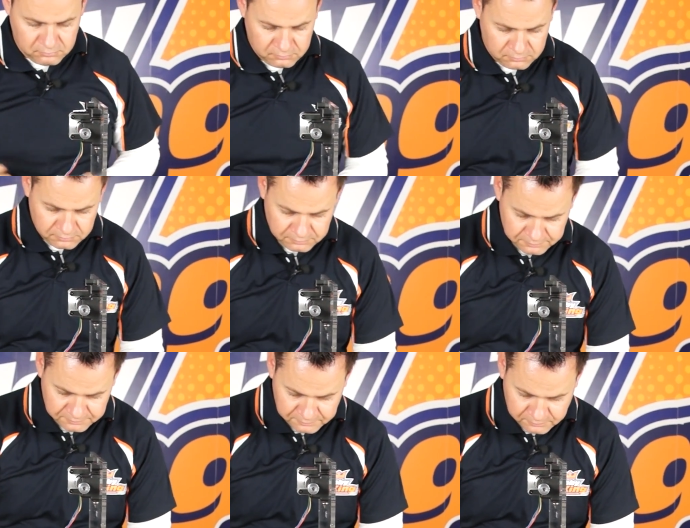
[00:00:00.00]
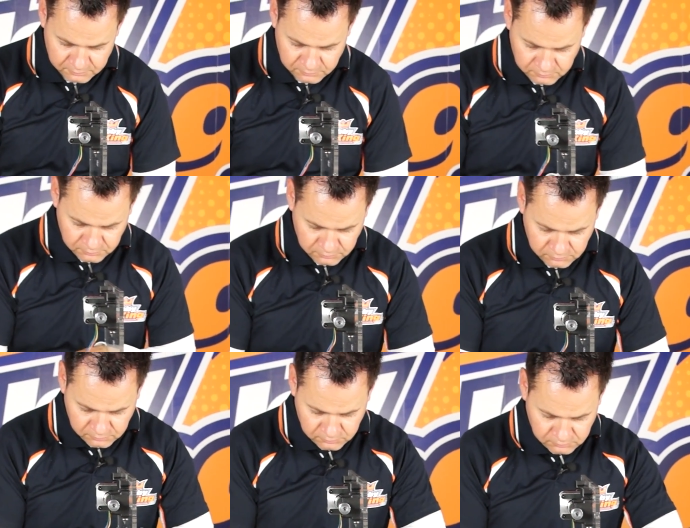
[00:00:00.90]

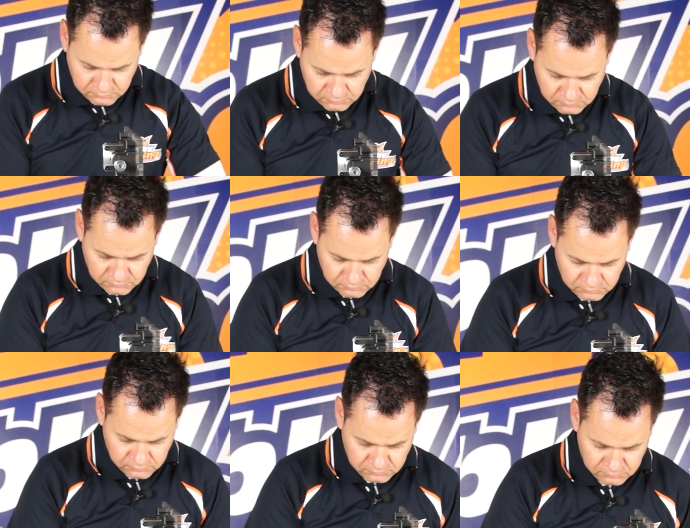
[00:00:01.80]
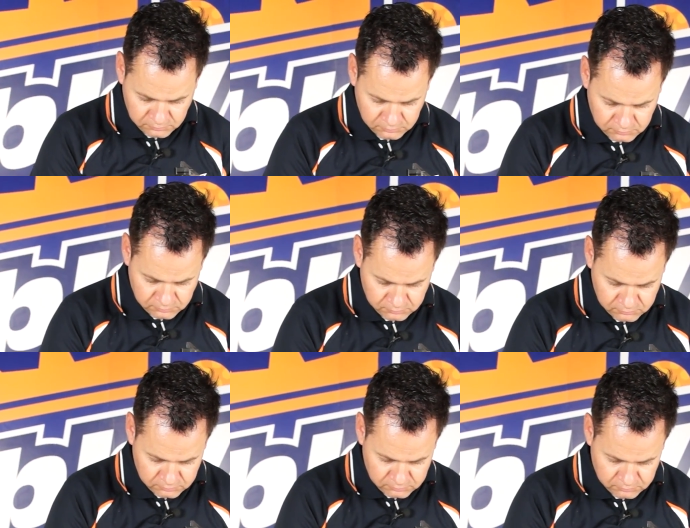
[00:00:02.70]

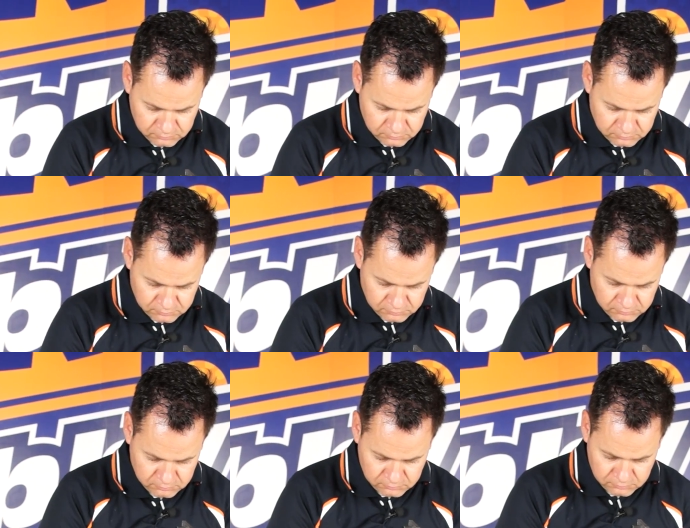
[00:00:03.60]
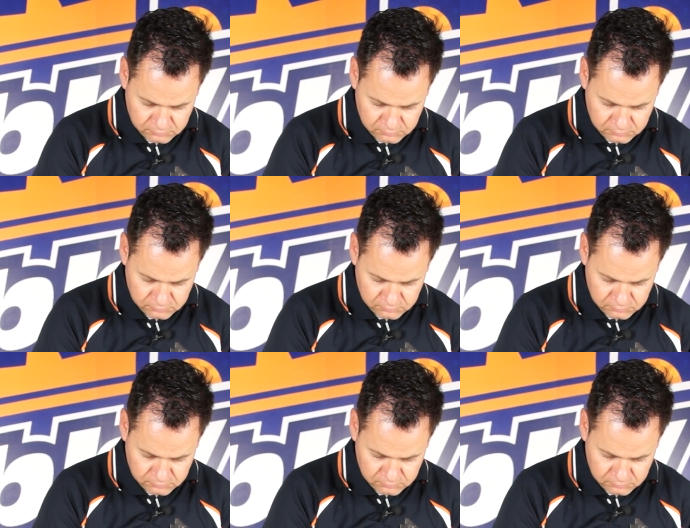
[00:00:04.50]
No one is speaking in this clip.